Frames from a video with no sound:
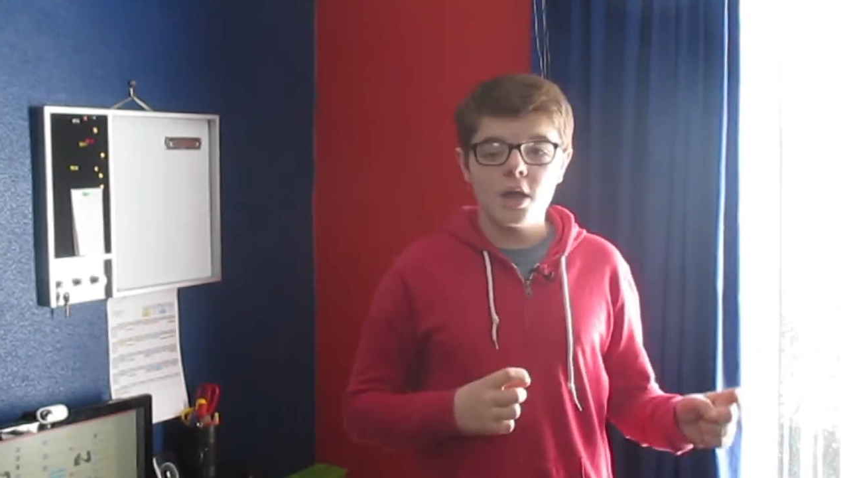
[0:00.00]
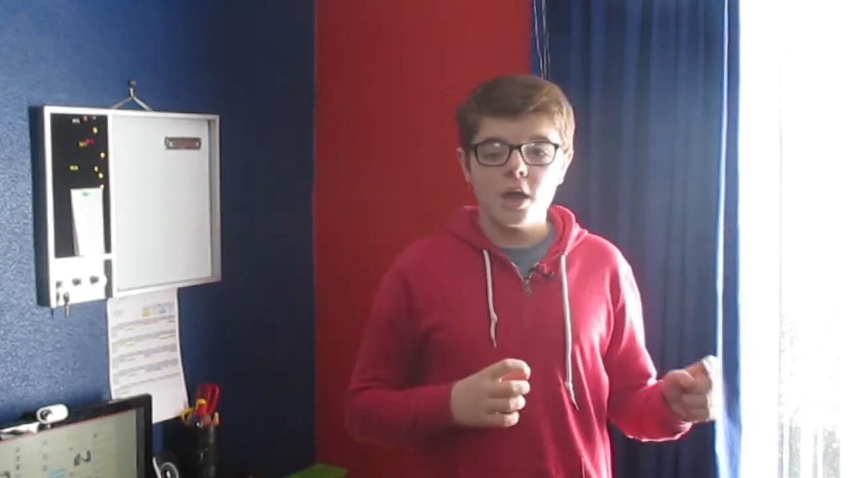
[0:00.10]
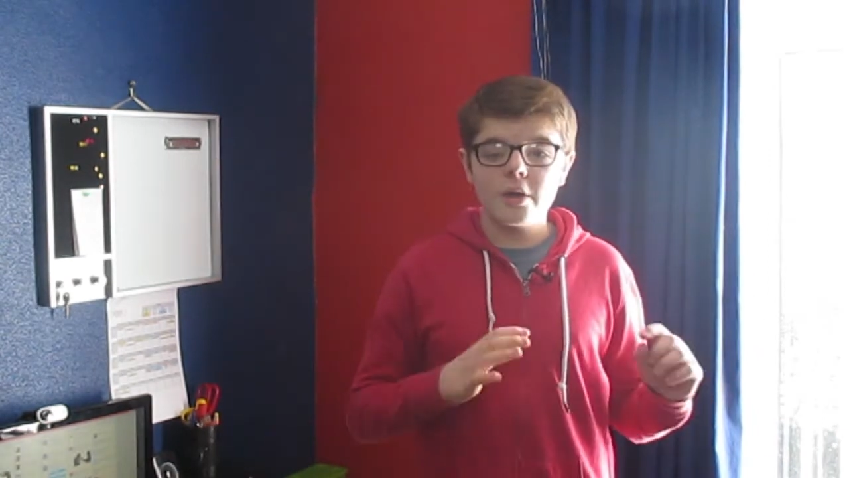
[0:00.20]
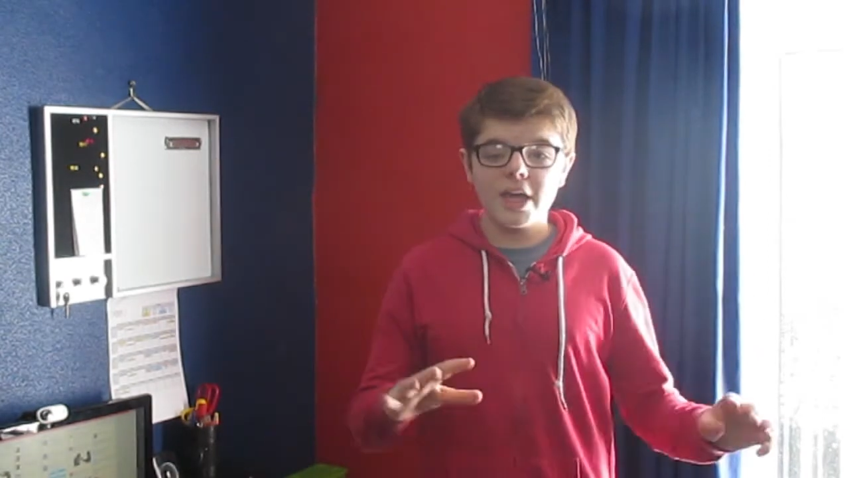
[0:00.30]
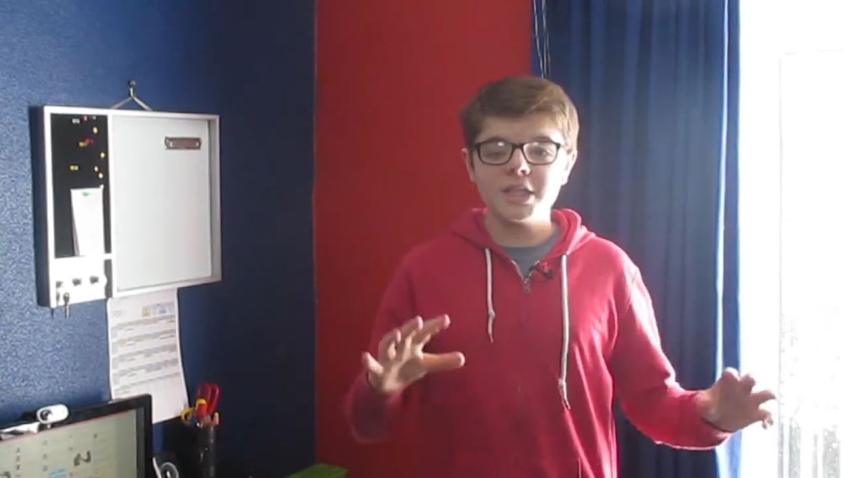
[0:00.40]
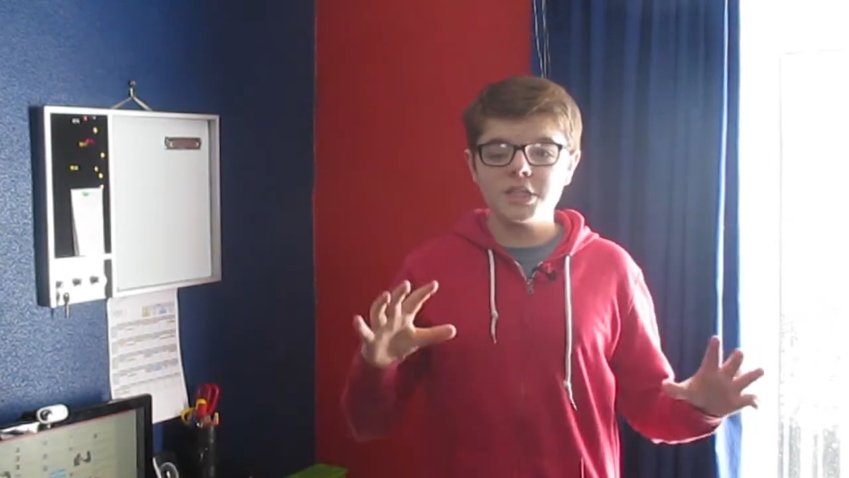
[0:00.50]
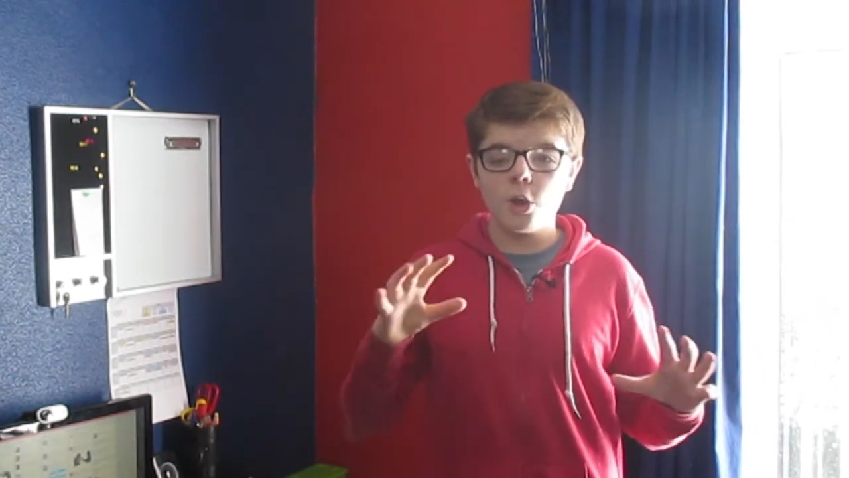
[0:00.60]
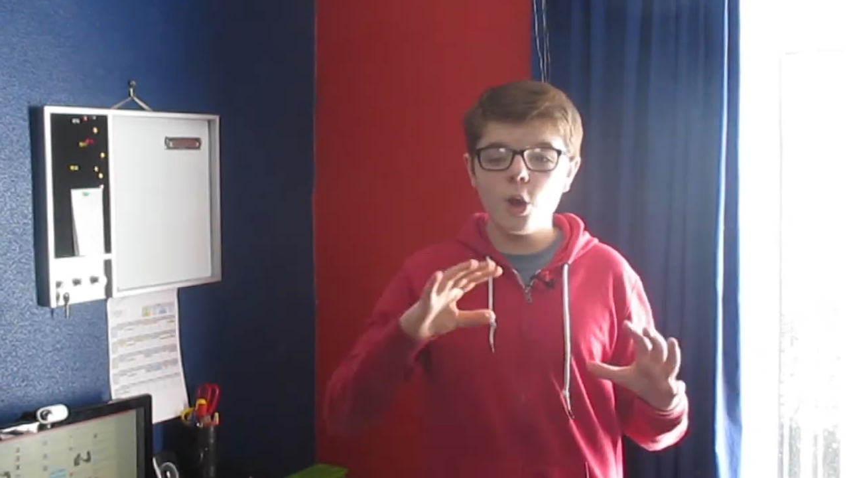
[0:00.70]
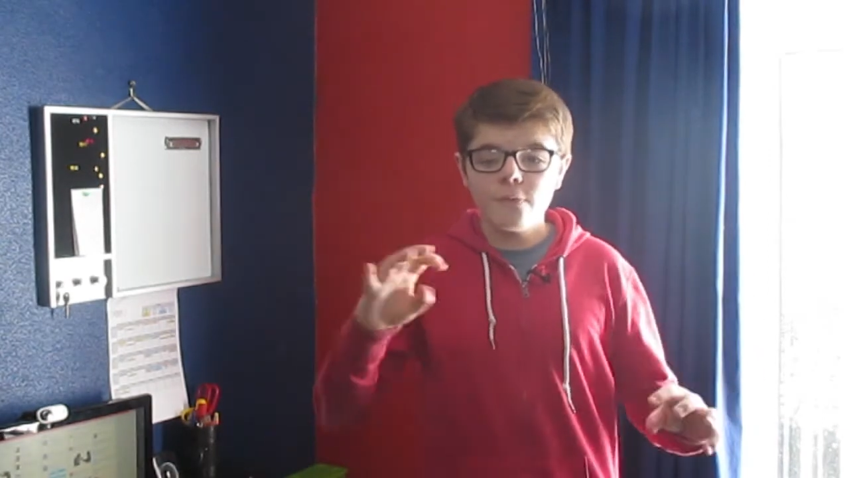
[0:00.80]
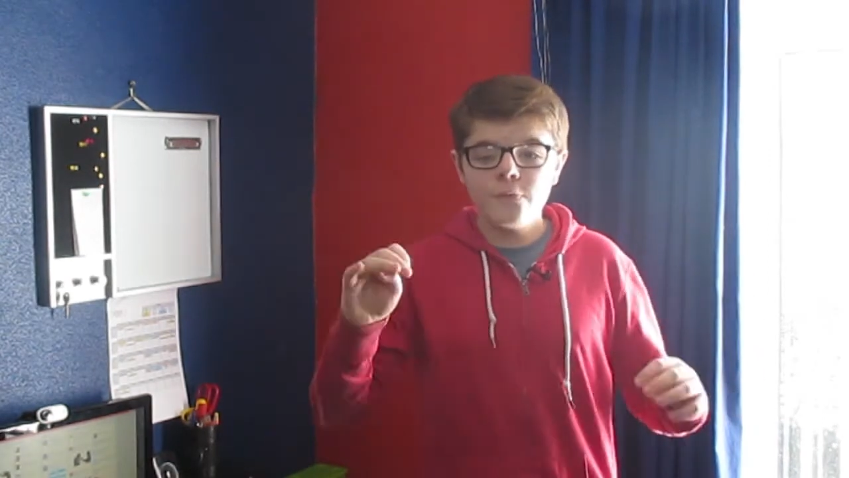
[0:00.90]
Okay,
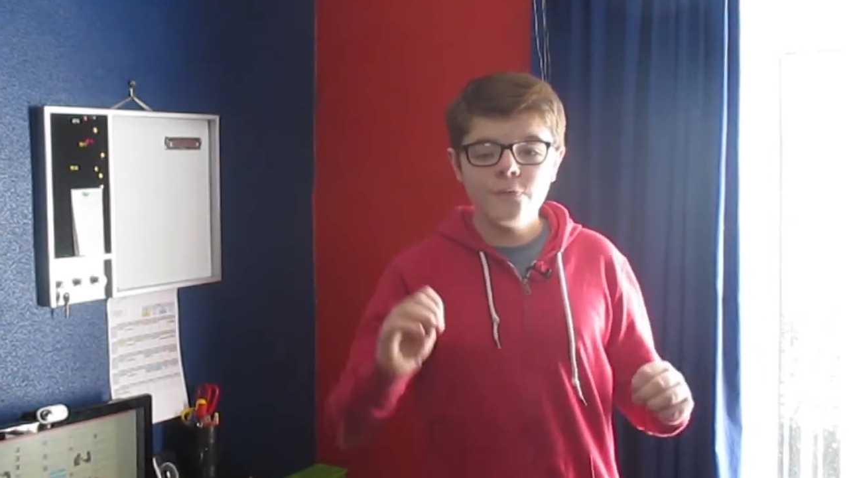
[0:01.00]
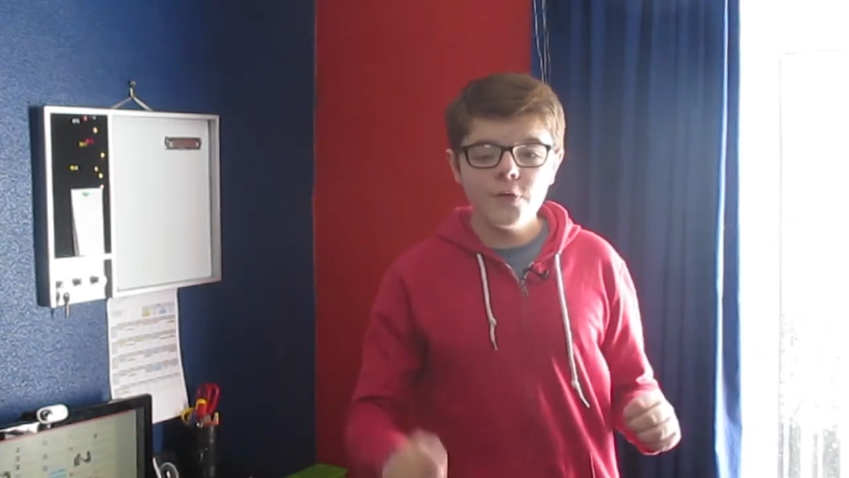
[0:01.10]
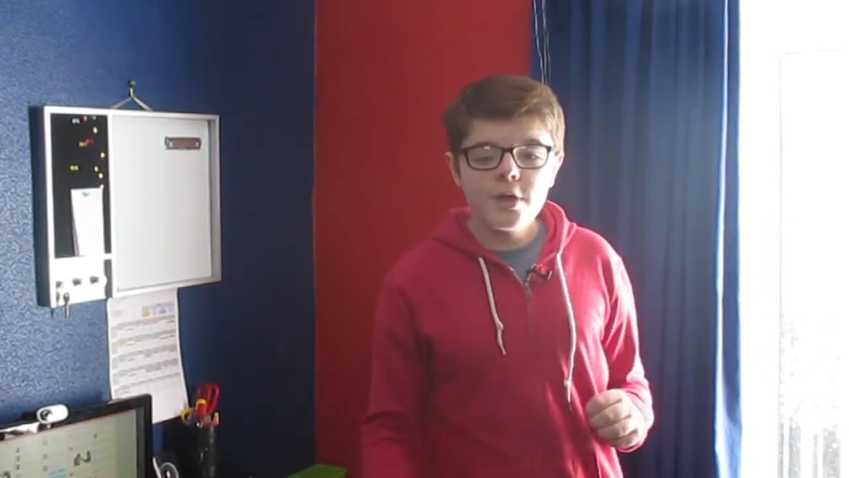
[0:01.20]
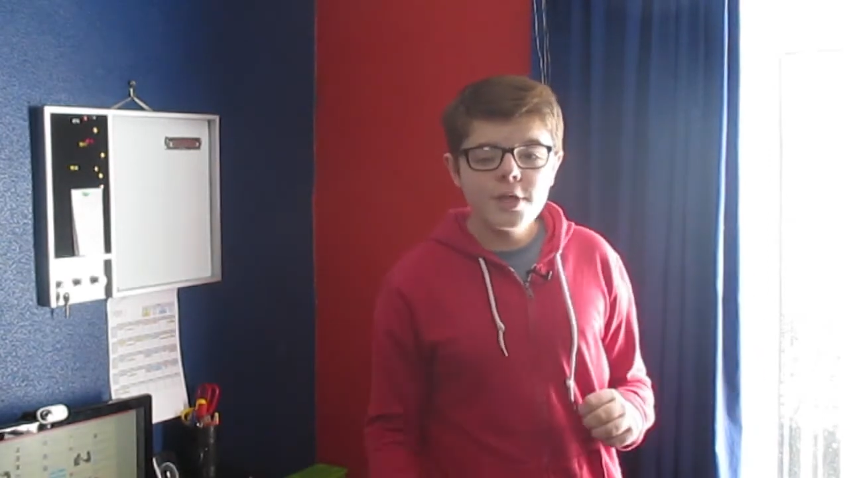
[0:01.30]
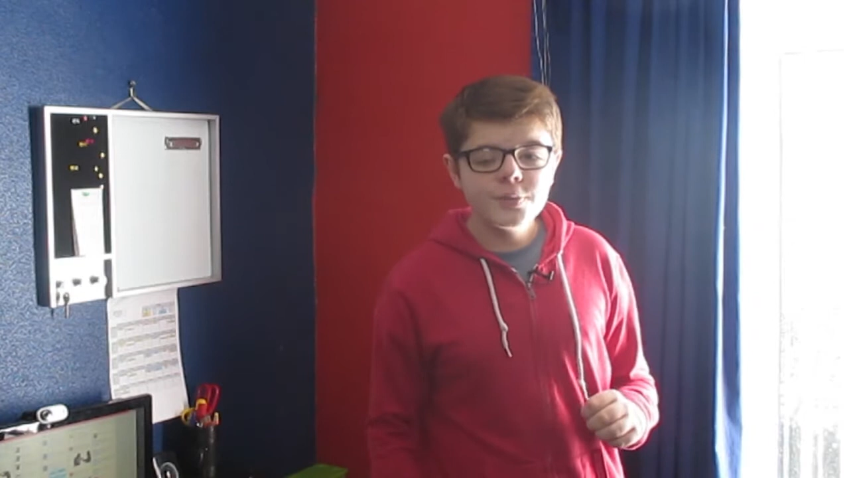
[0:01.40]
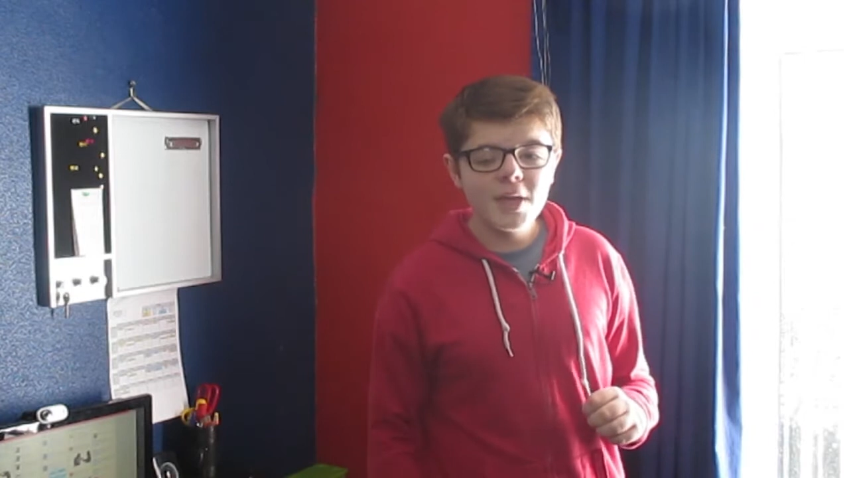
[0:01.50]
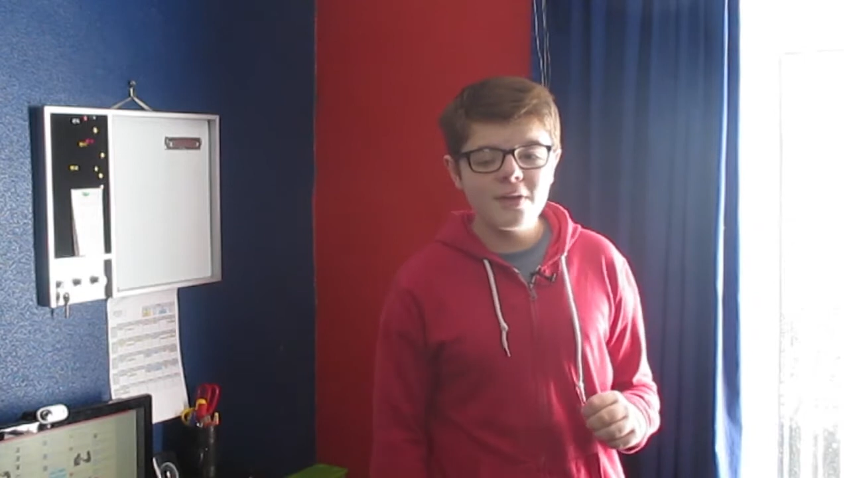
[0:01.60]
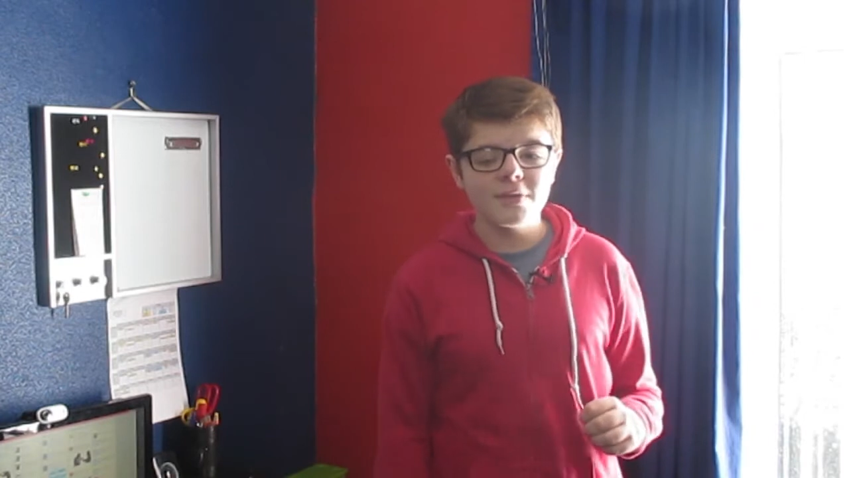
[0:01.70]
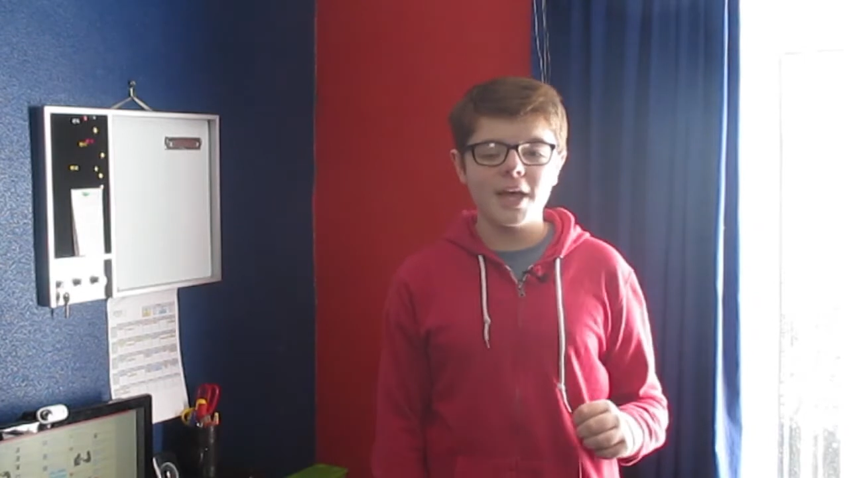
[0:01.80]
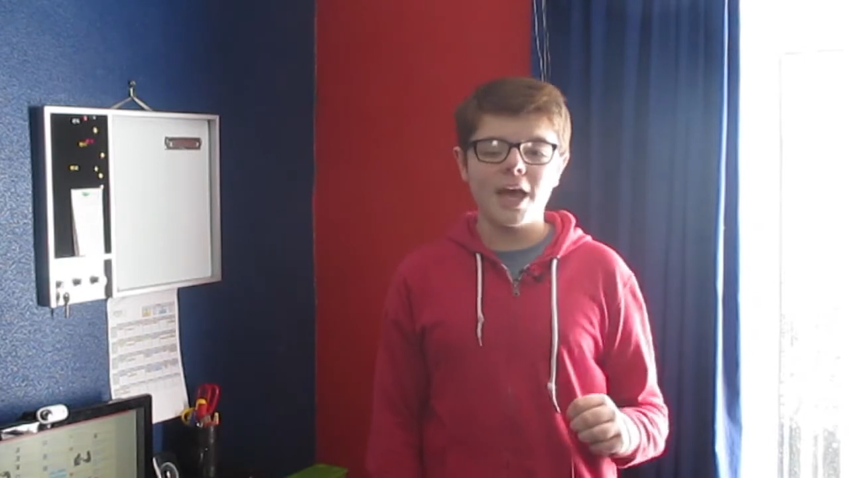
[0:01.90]
so up first we
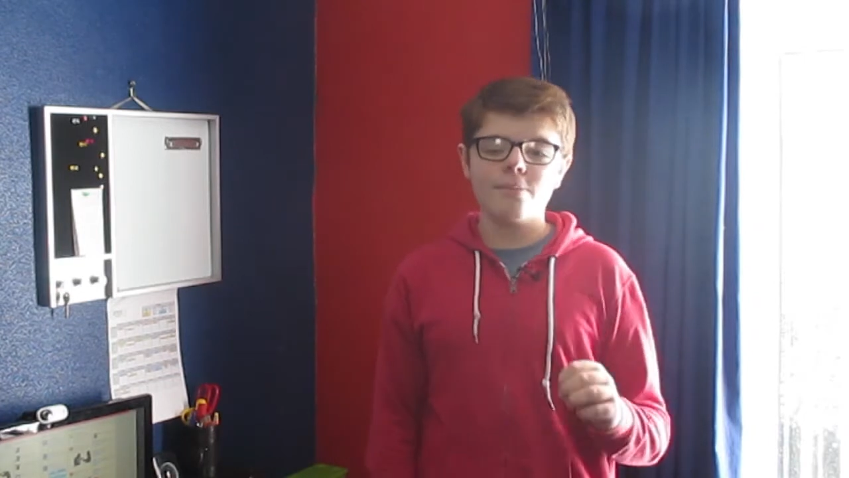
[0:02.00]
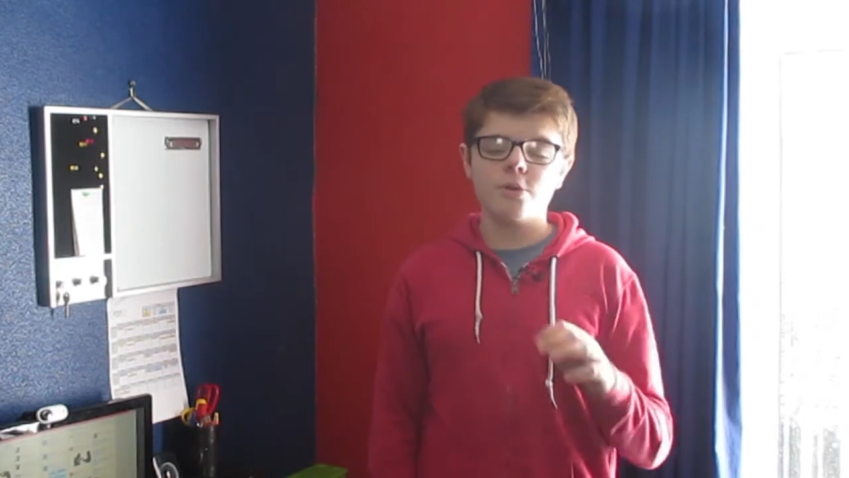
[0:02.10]
have an app